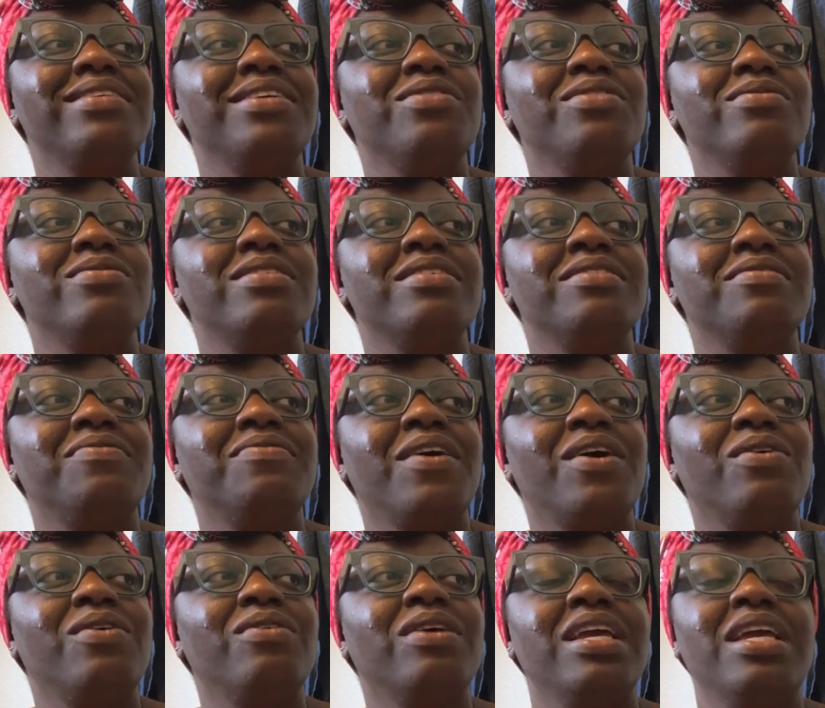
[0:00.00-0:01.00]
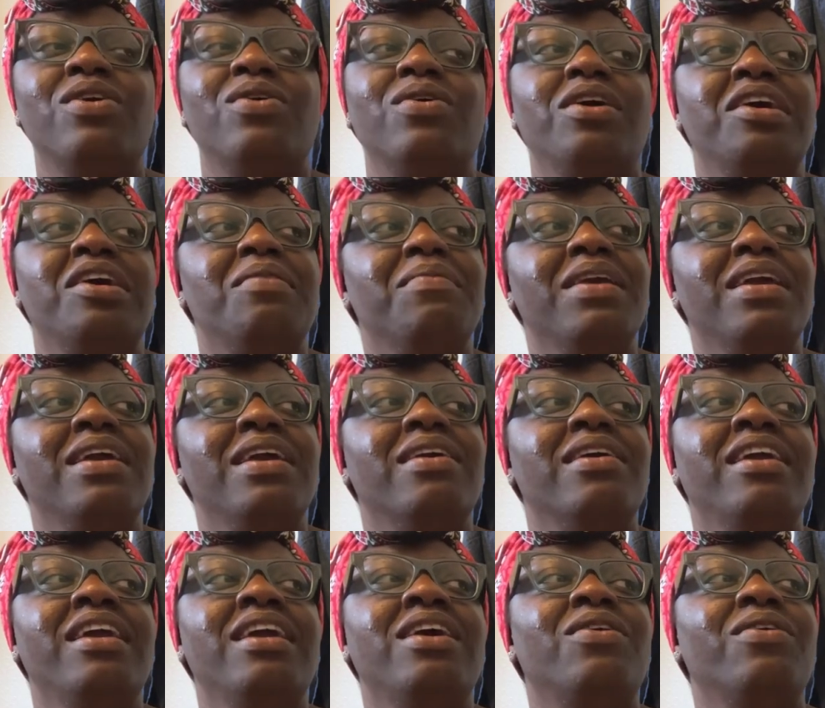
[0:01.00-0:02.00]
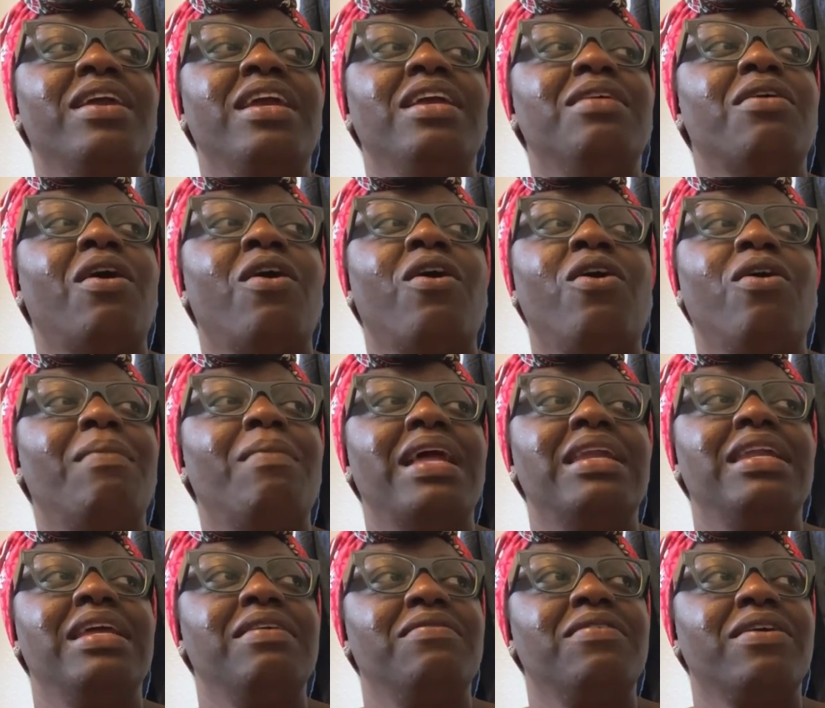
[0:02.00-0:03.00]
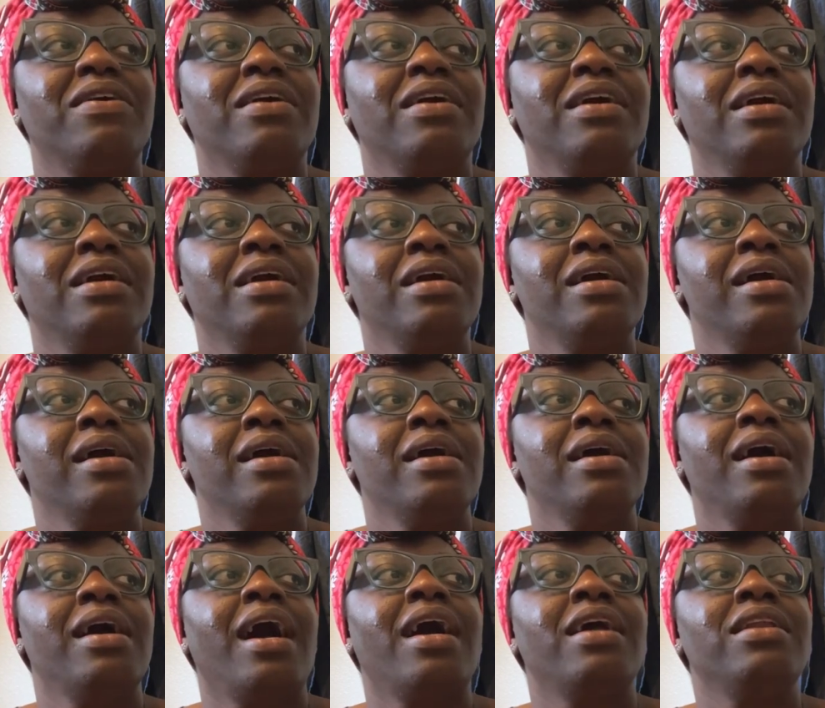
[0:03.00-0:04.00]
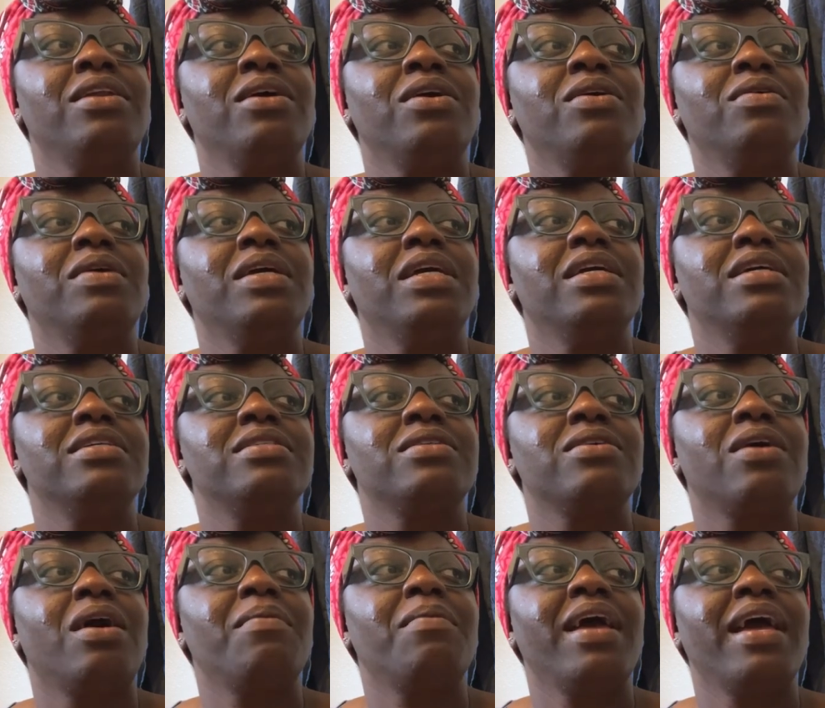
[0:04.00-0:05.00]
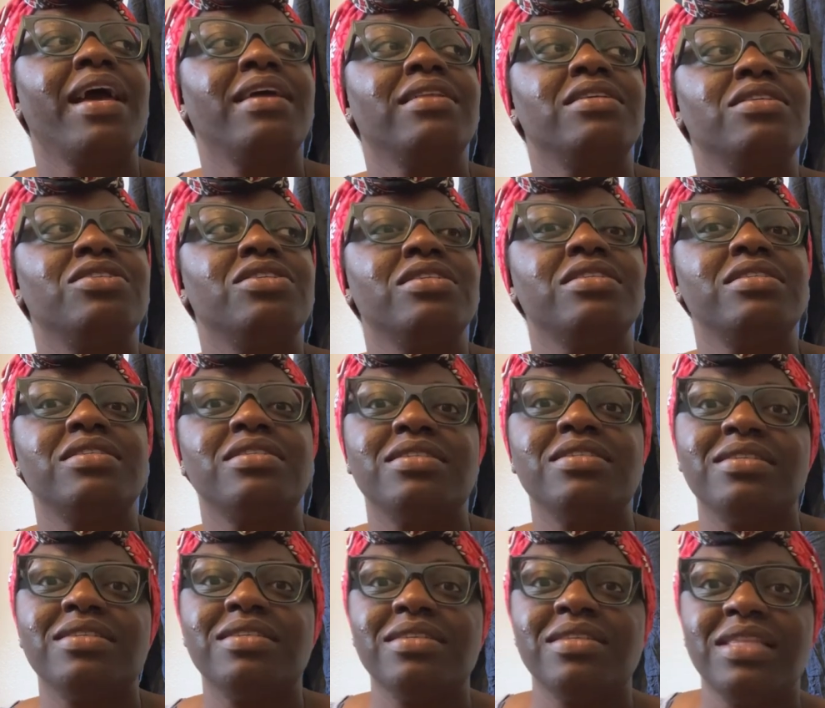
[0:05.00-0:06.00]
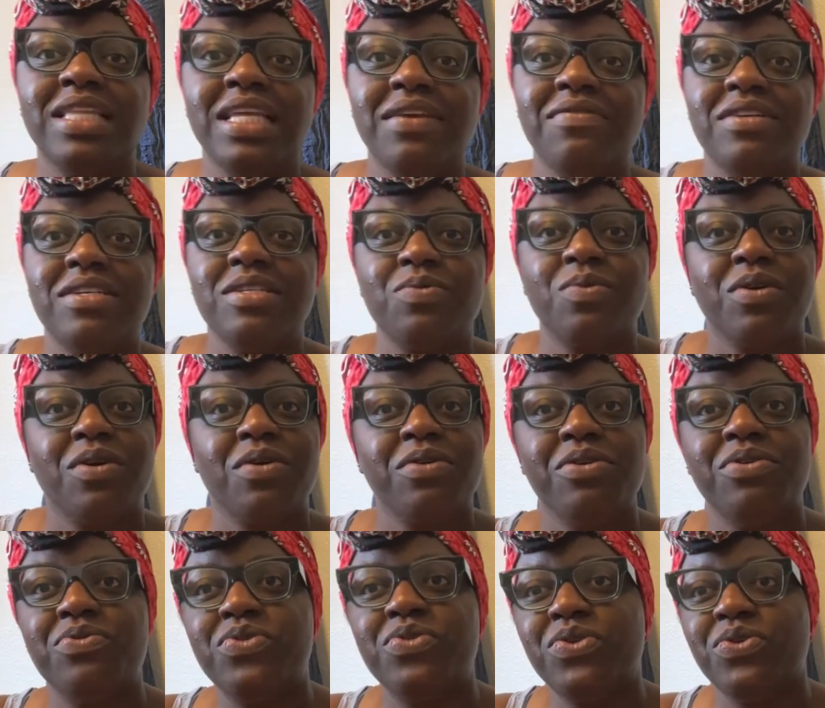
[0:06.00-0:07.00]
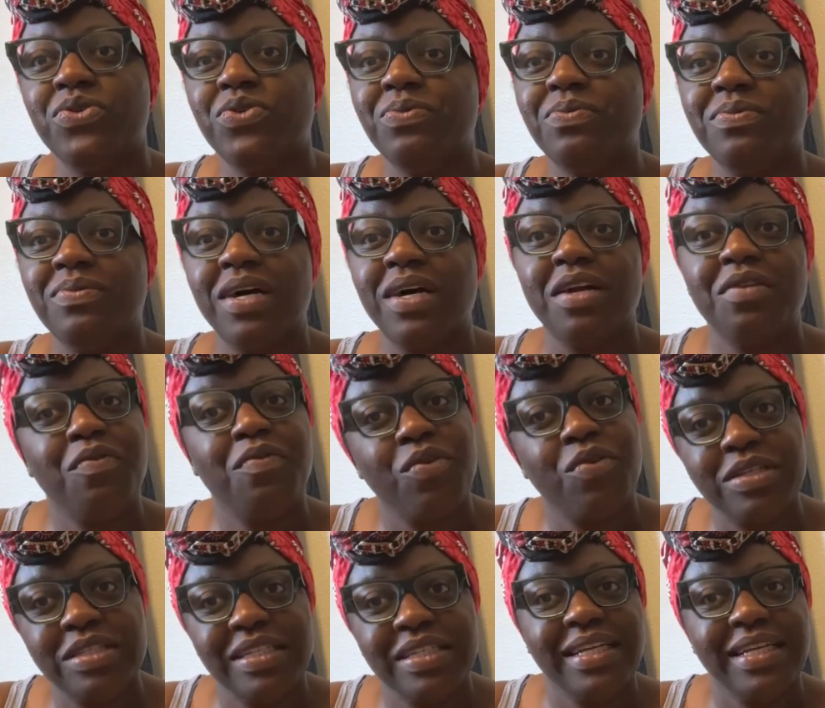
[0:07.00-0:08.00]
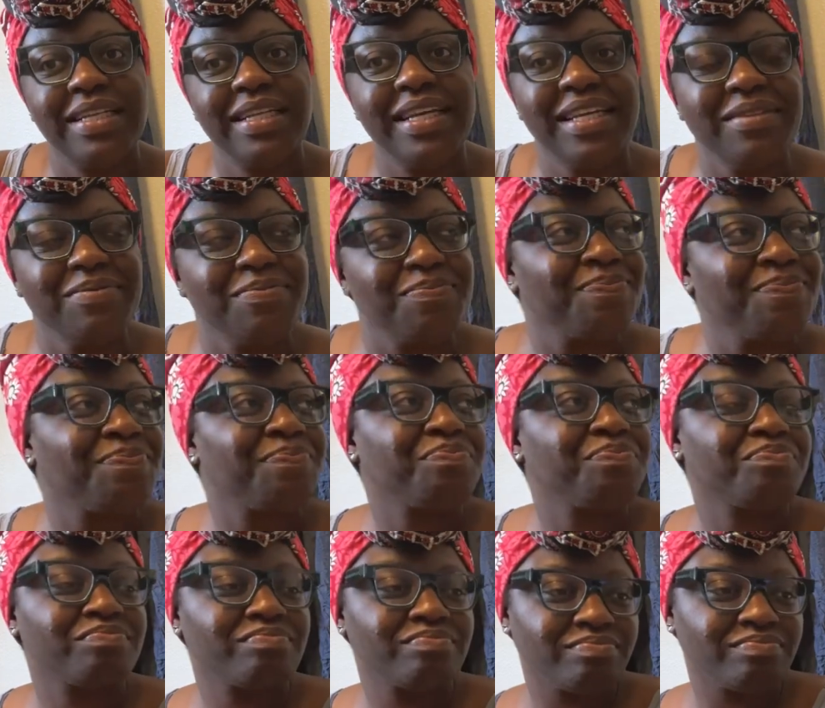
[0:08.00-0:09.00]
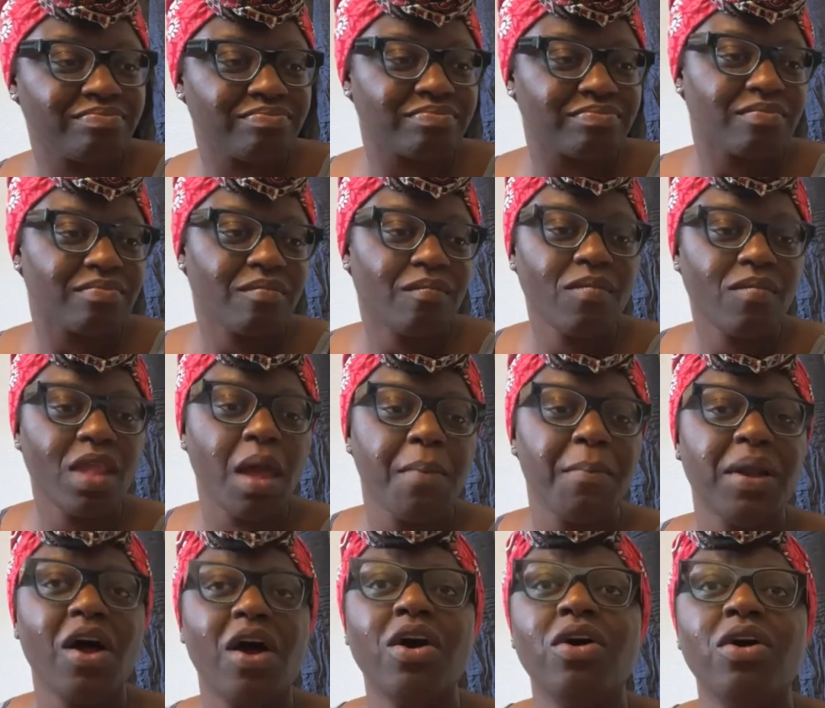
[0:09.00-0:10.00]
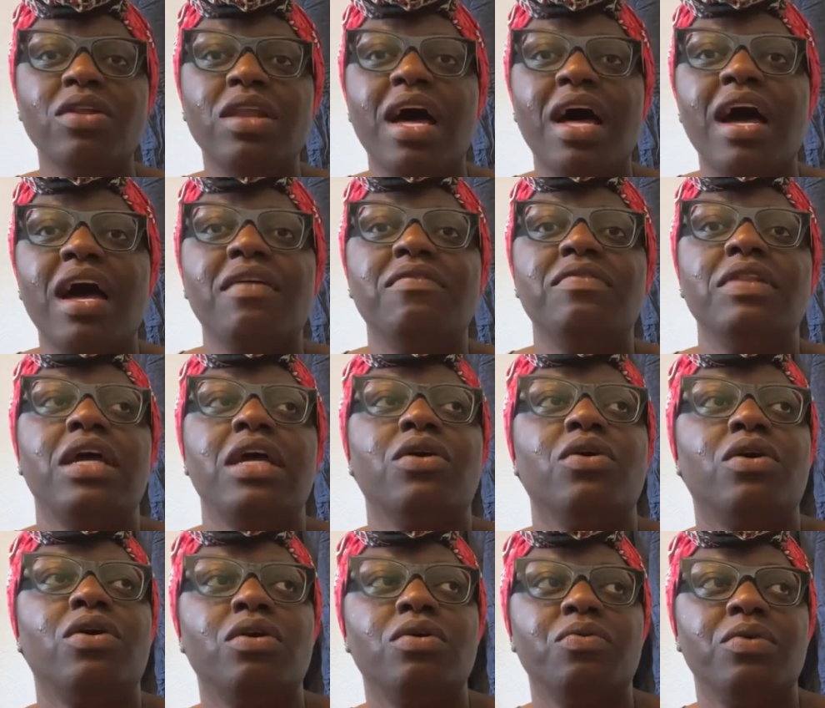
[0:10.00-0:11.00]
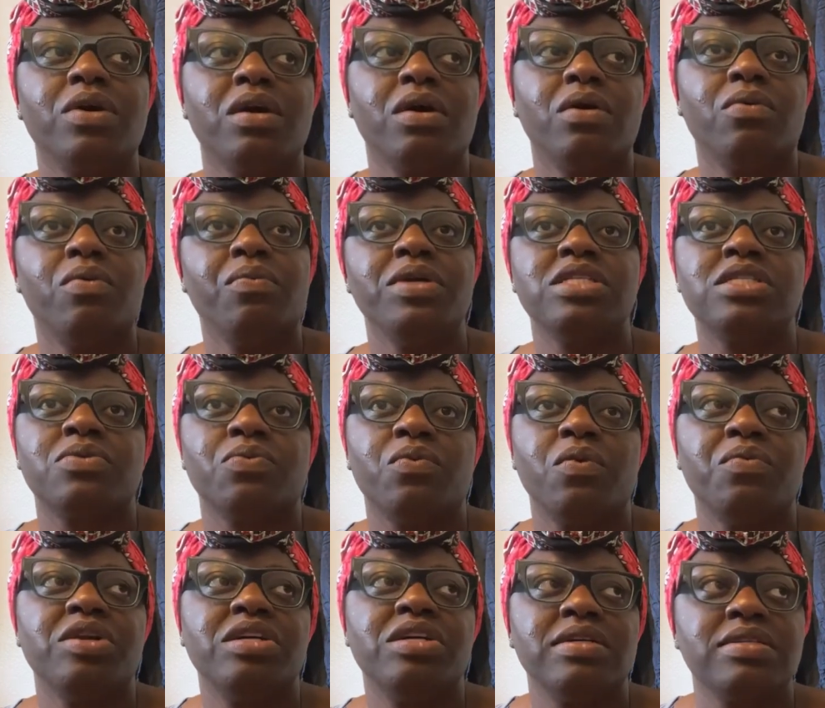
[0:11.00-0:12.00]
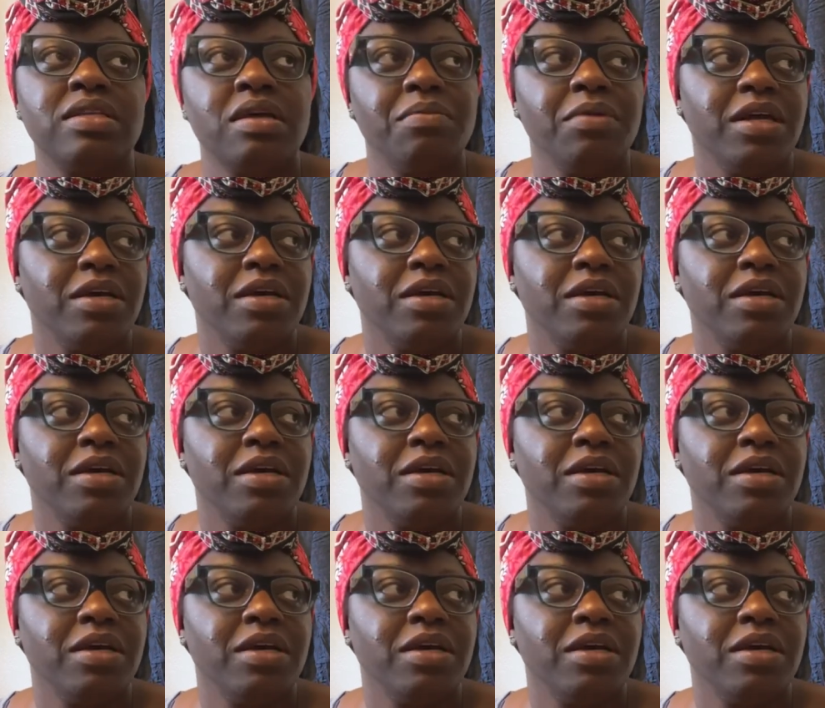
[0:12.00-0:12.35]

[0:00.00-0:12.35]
to use his phone, he going to come in here and he going to eat all my liver. I know it. So I'm going to have to just leave this one on YouTube, unfortunately. But I'll go live later on when I, when we when we cook something